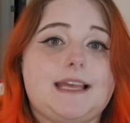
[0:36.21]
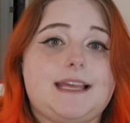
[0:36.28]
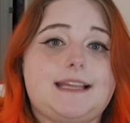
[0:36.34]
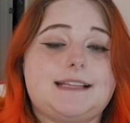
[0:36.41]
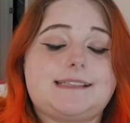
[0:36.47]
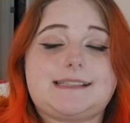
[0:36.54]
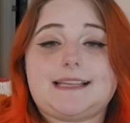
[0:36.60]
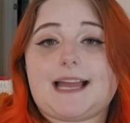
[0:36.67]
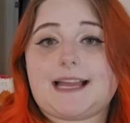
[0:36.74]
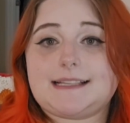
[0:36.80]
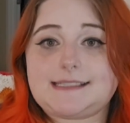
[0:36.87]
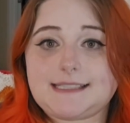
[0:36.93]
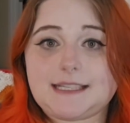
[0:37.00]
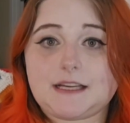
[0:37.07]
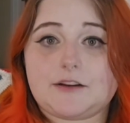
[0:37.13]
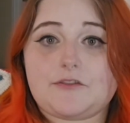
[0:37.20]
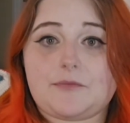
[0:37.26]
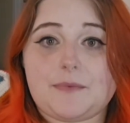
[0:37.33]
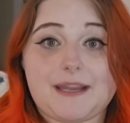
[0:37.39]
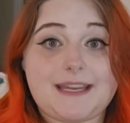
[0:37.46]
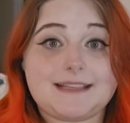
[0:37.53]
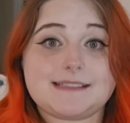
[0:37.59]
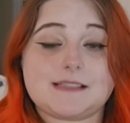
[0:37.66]
It's the idea of
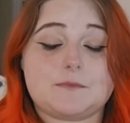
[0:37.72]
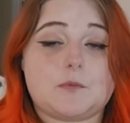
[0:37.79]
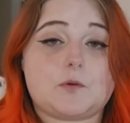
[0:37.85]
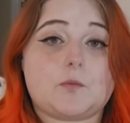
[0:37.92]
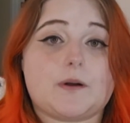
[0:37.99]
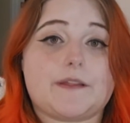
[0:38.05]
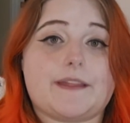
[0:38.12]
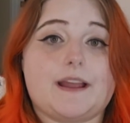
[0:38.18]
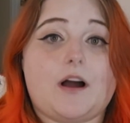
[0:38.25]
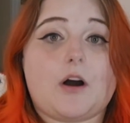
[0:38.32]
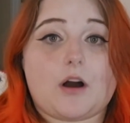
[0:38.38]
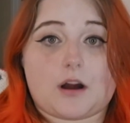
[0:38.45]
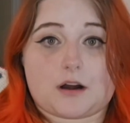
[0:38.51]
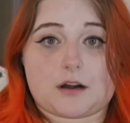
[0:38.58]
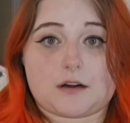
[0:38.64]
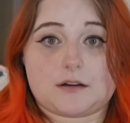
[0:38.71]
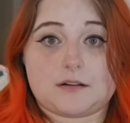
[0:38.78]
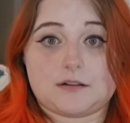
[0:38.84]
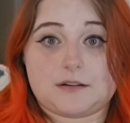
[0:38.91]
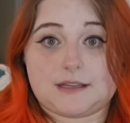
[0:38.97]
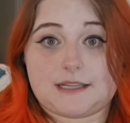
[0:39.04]
meeting someone where they are